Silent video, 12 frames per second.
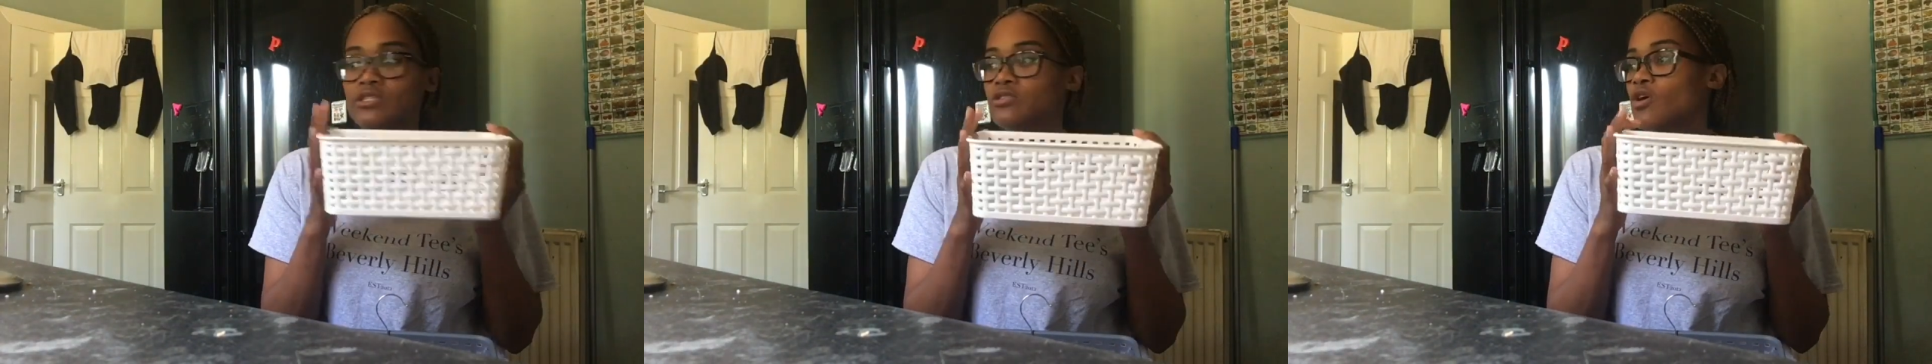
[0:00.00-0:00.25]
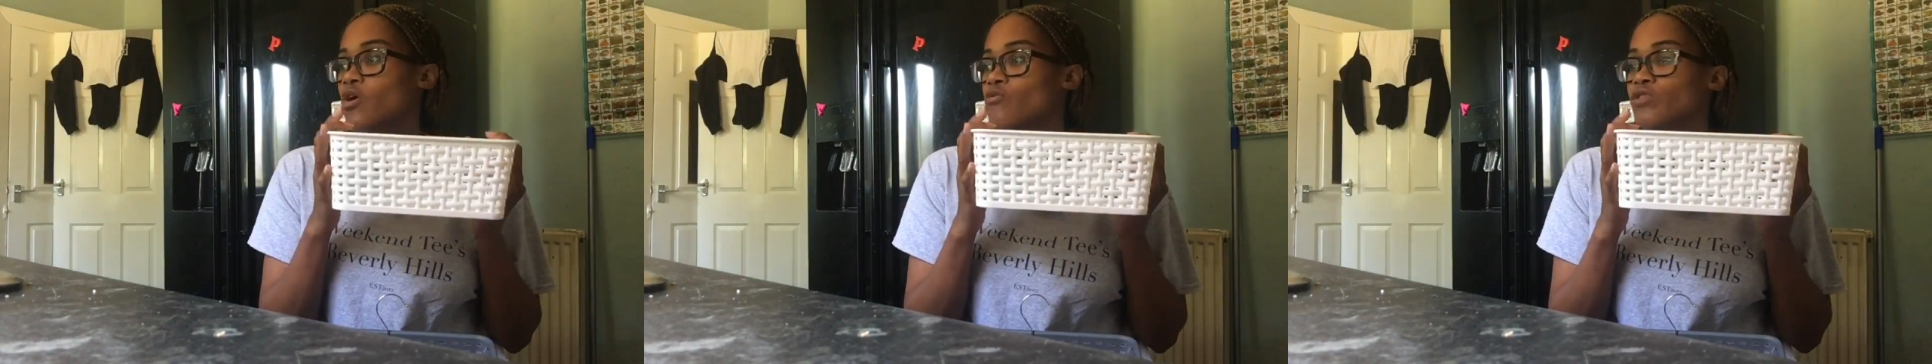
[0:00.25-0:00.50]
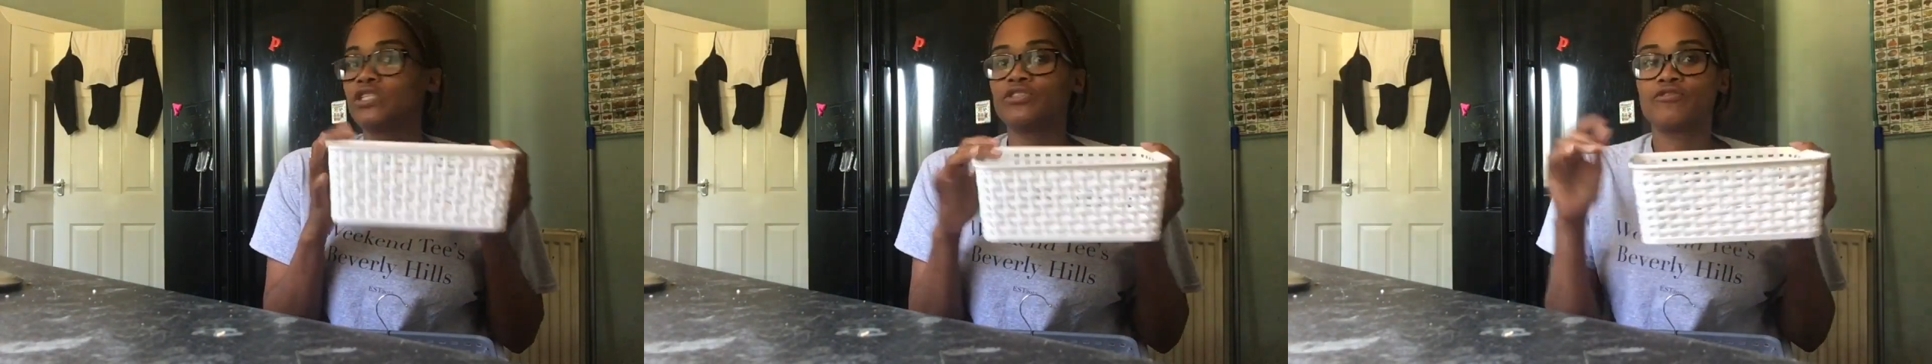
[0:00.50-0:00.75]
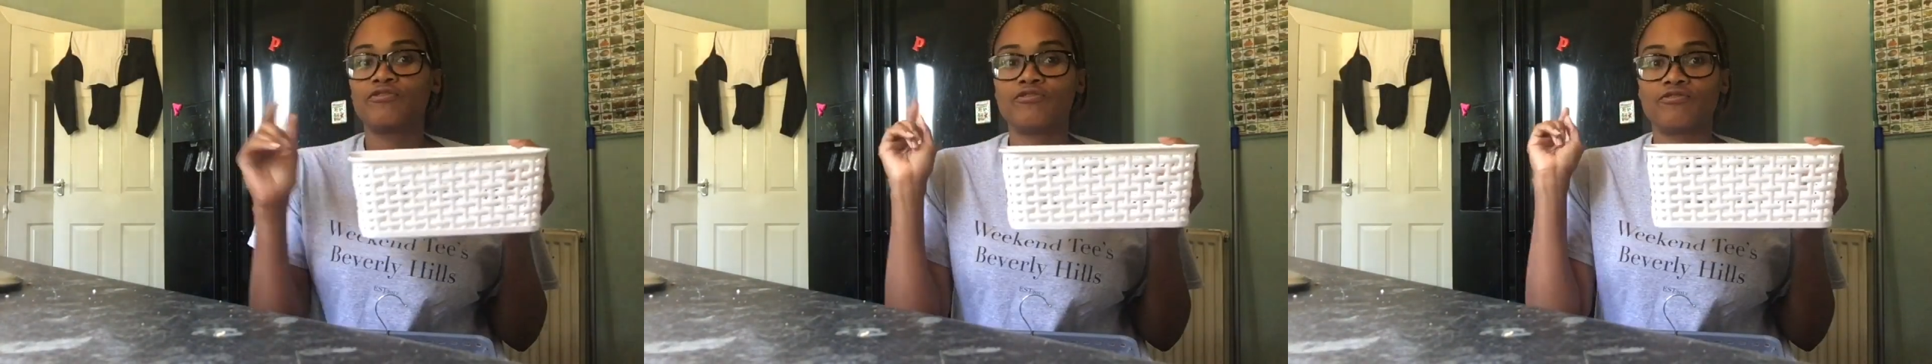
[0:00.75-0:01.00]

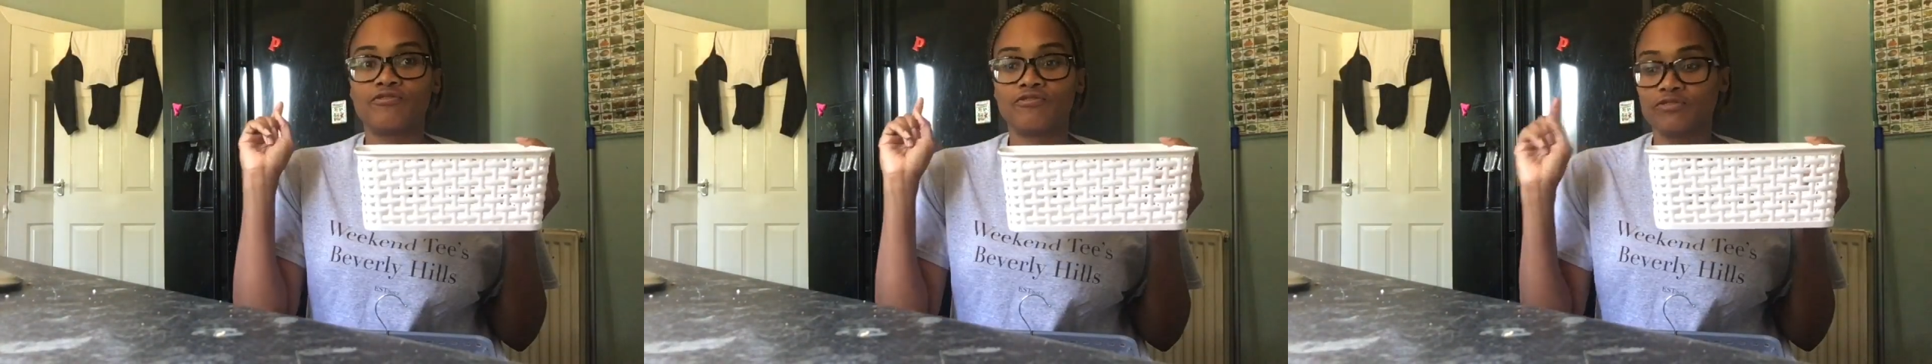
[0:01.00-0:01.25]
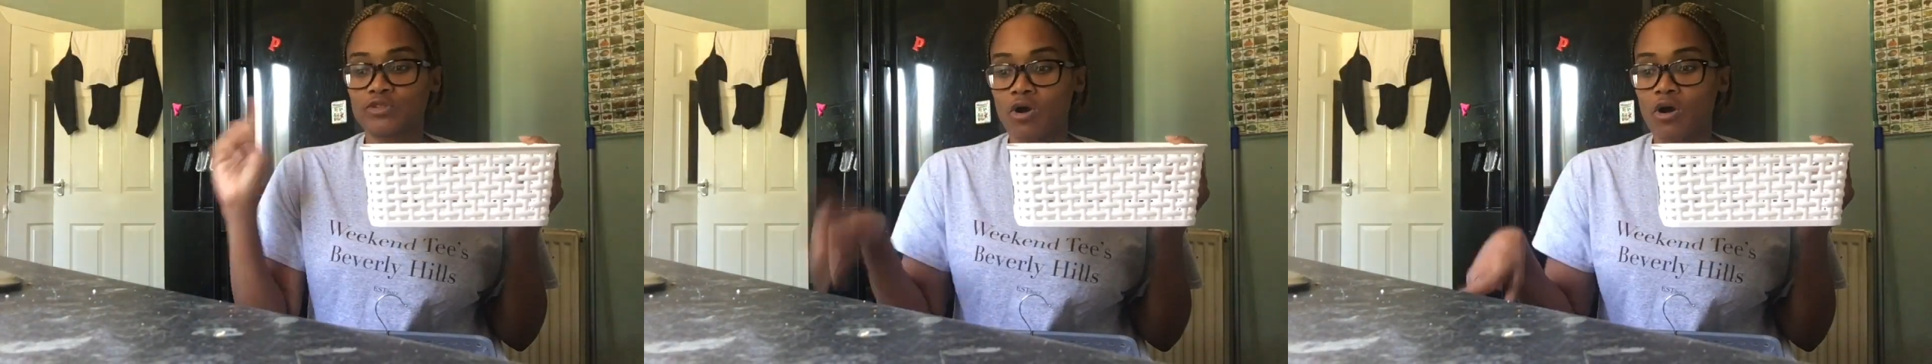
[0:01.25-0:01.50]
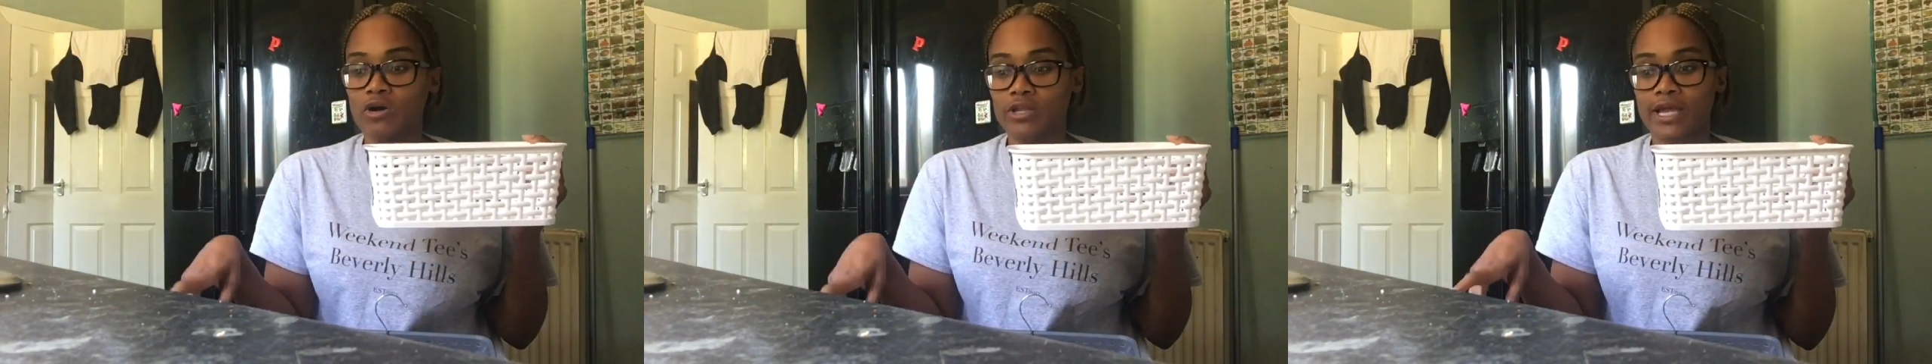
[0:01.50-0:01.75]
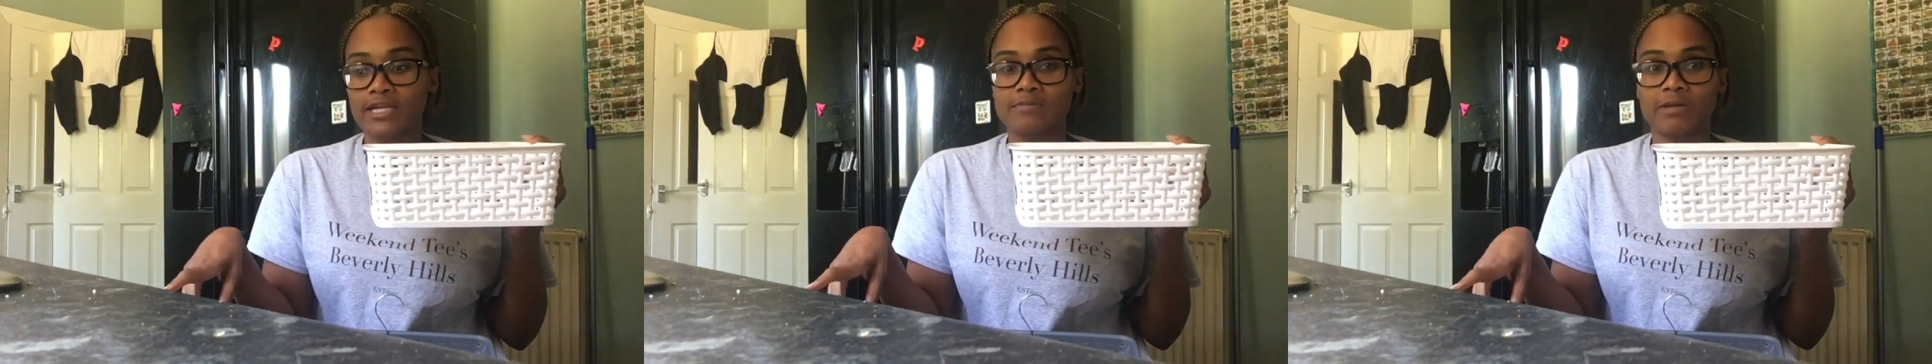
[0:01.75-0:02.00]
storage to
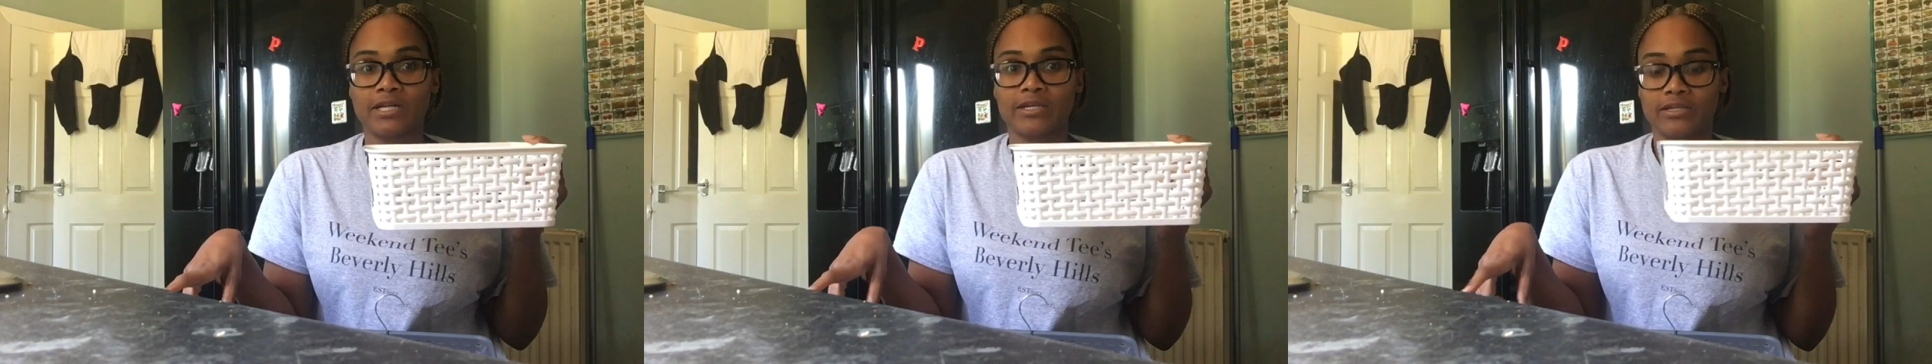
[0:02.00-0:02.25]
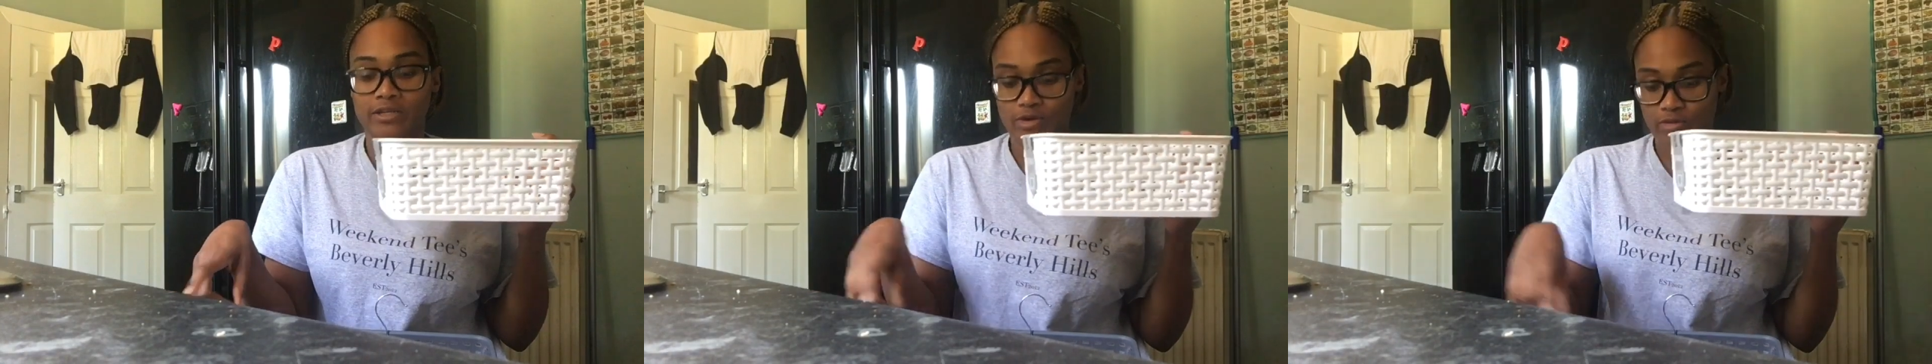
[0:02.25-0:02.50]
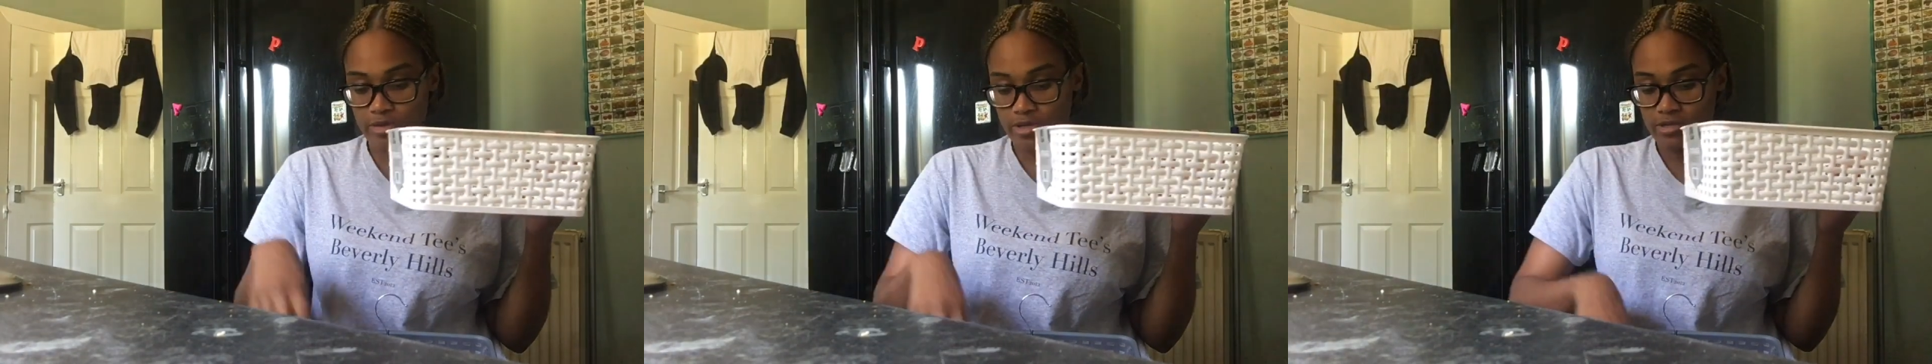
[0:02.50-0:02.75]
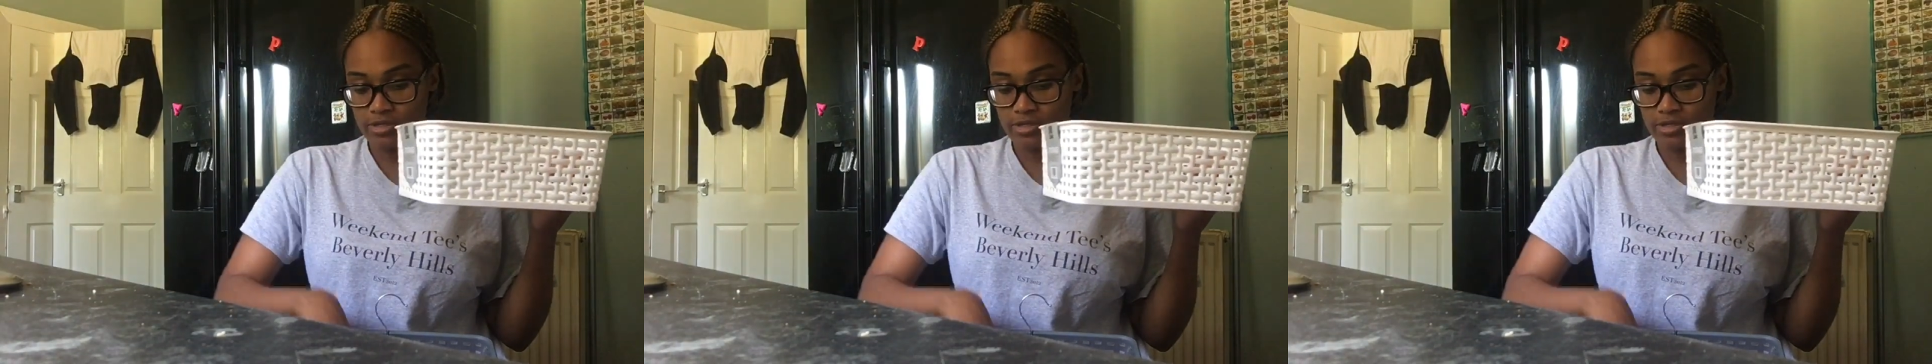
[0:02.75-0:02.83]
organize my cleaning cupboard.